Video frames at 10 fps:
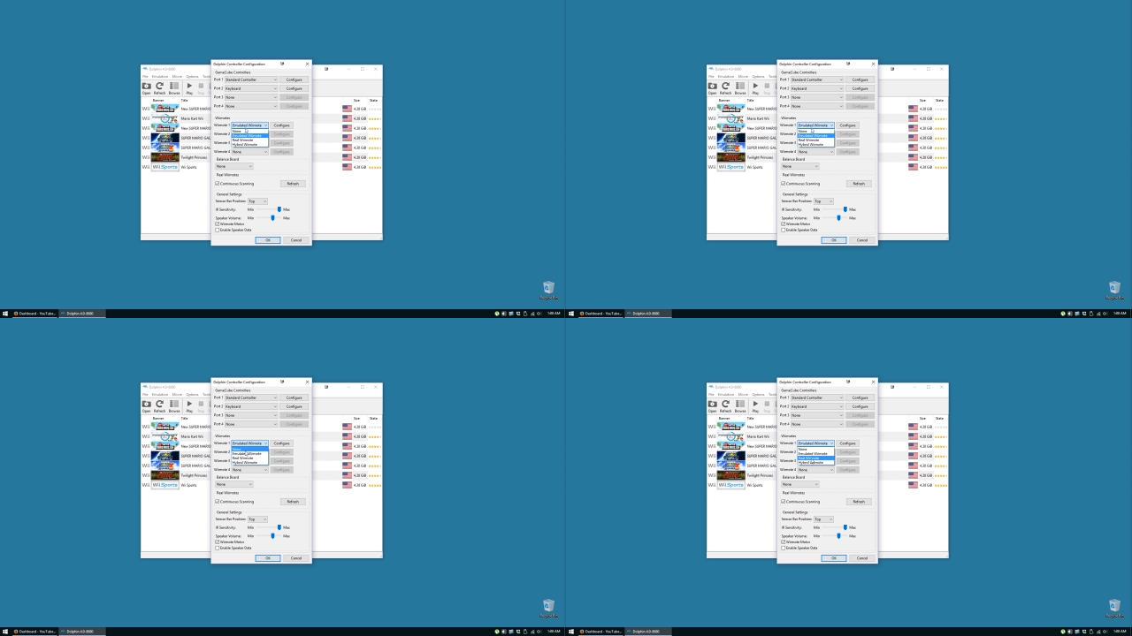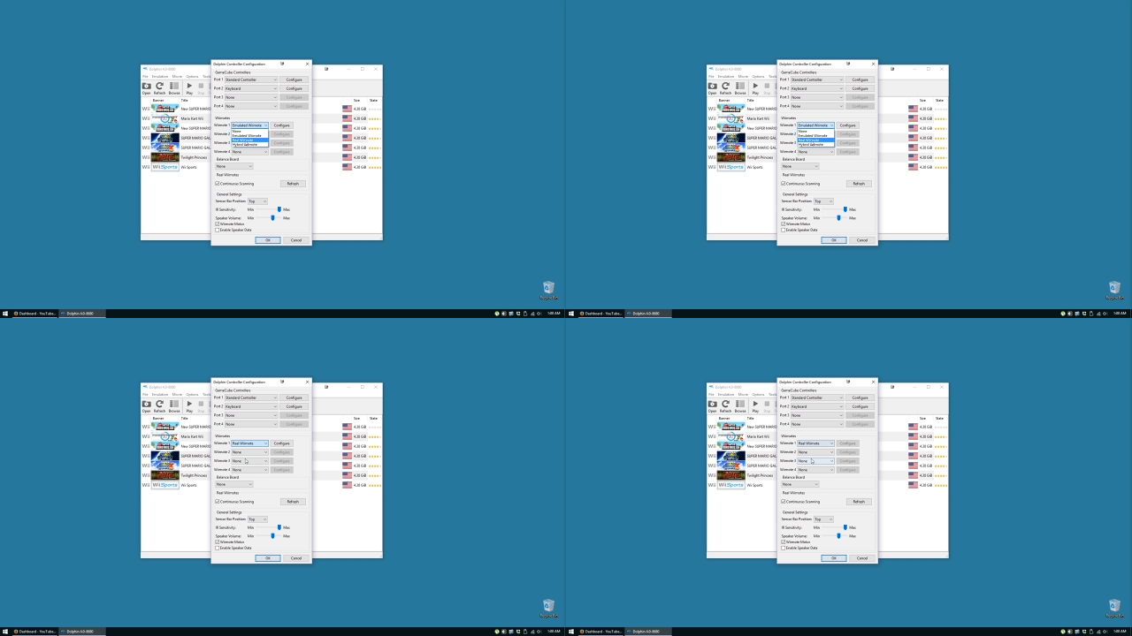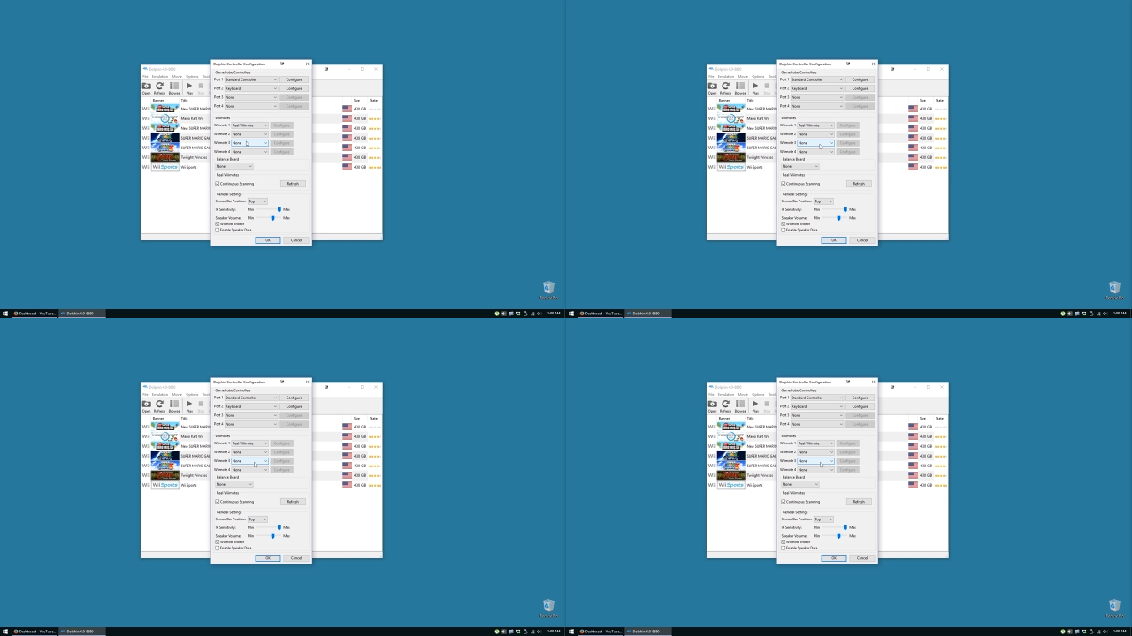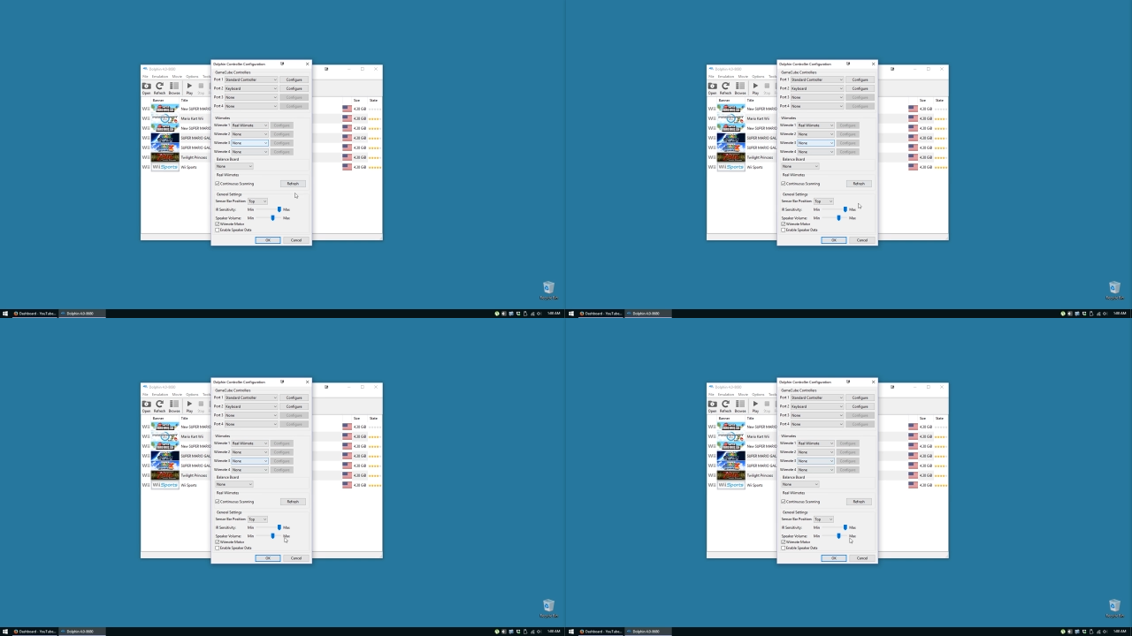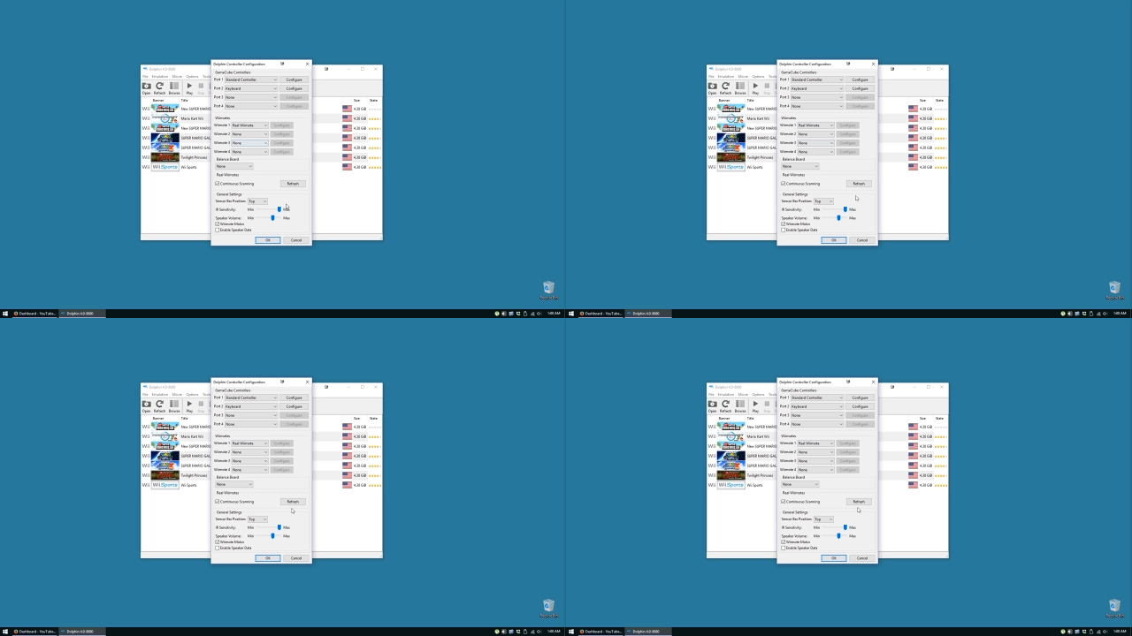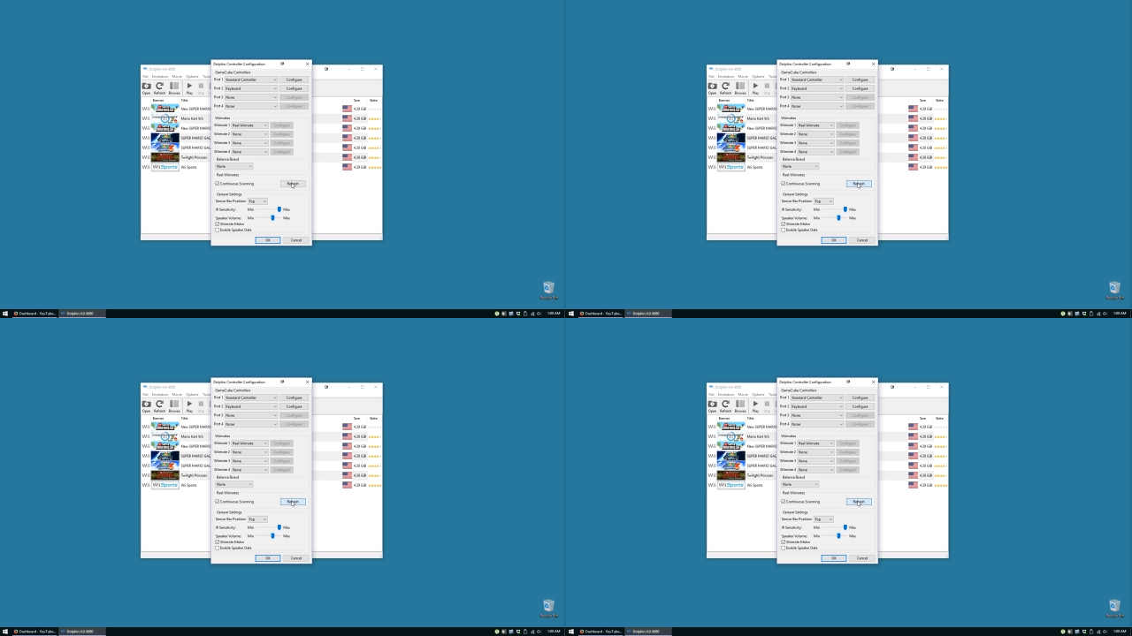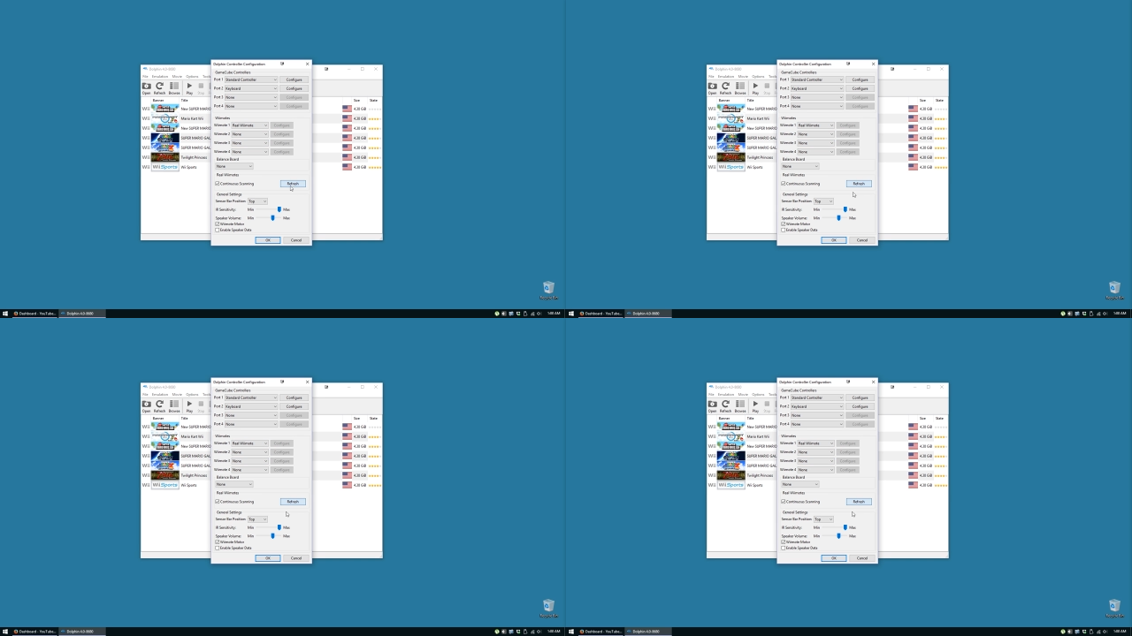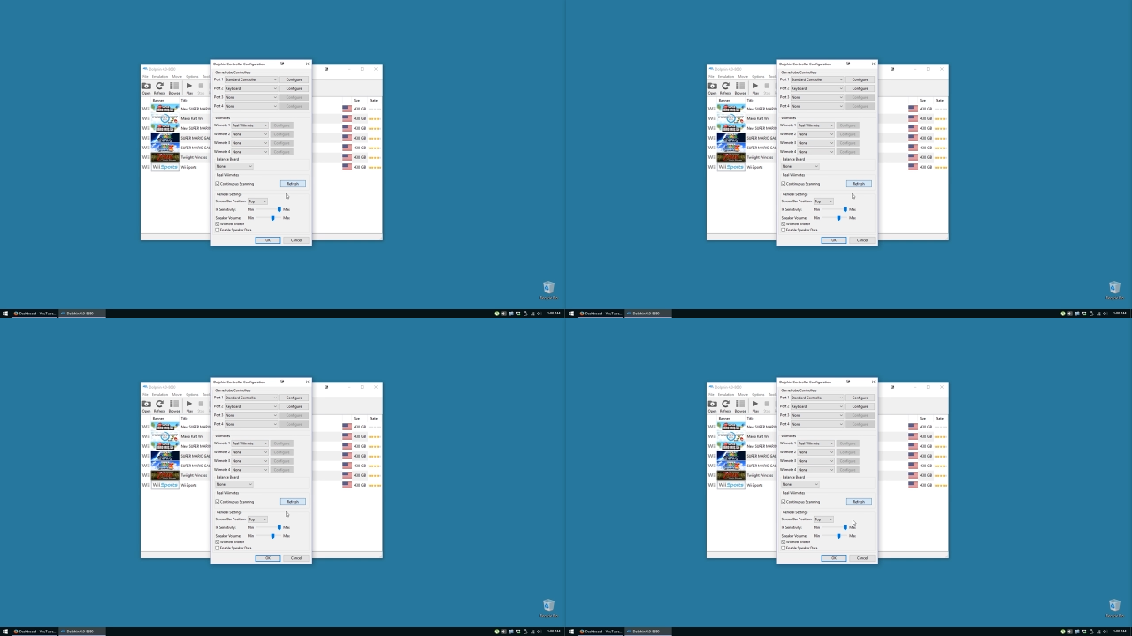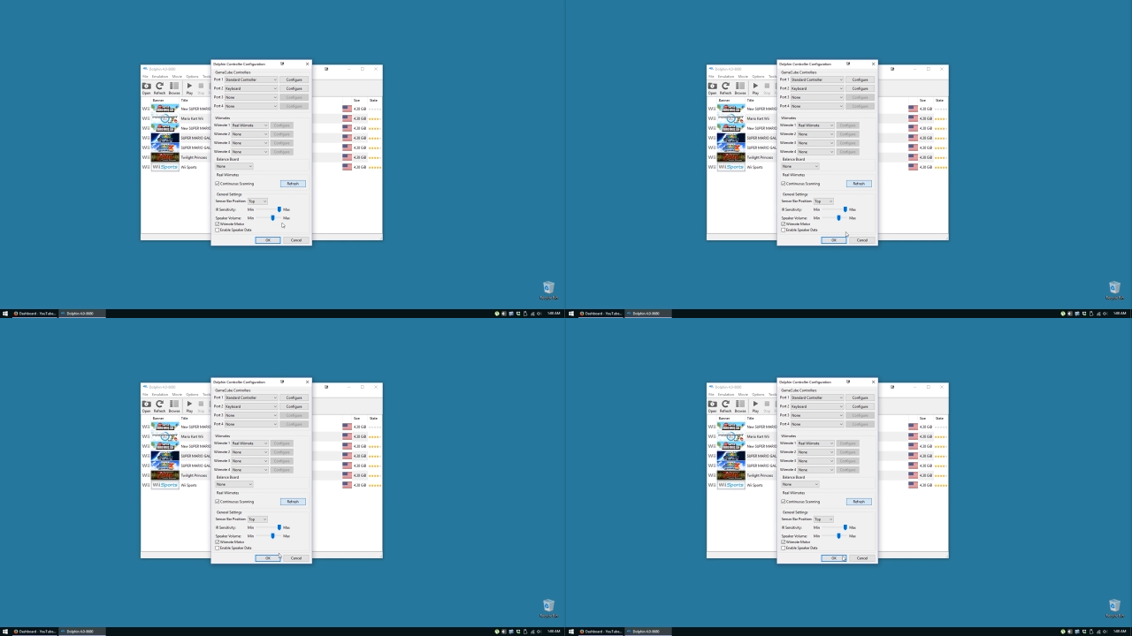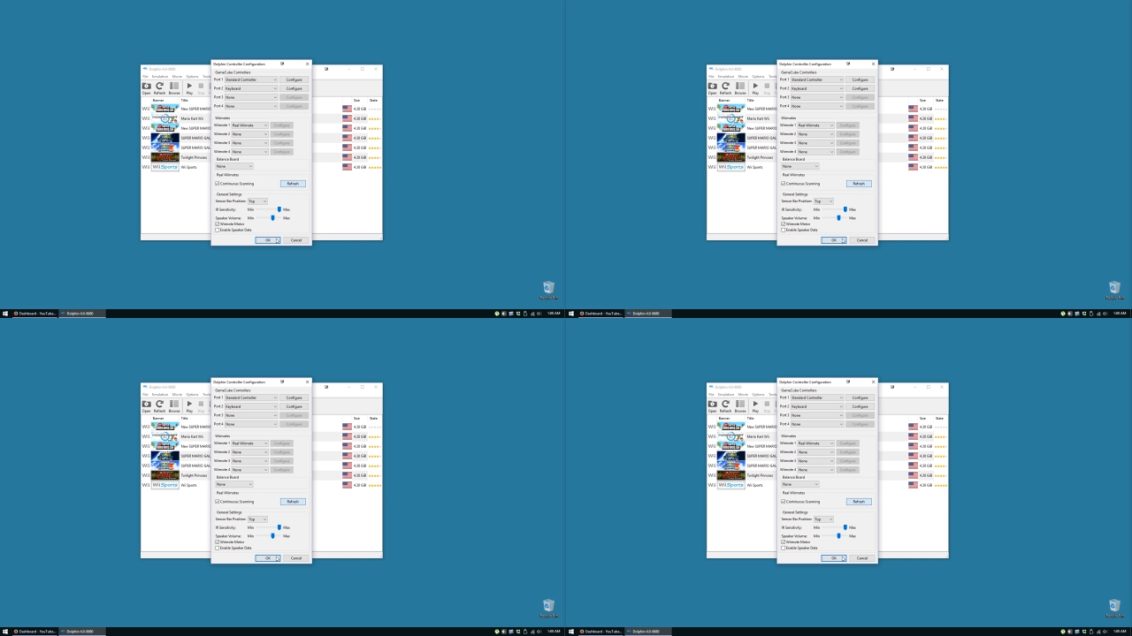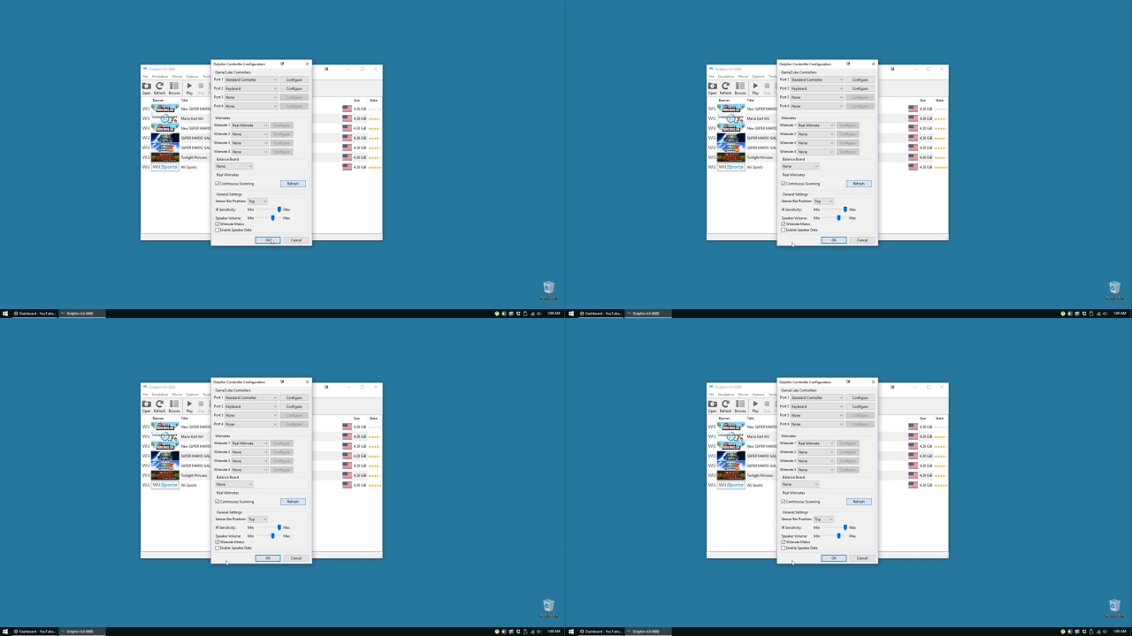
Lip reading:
No face is visible, so there are no lips to read.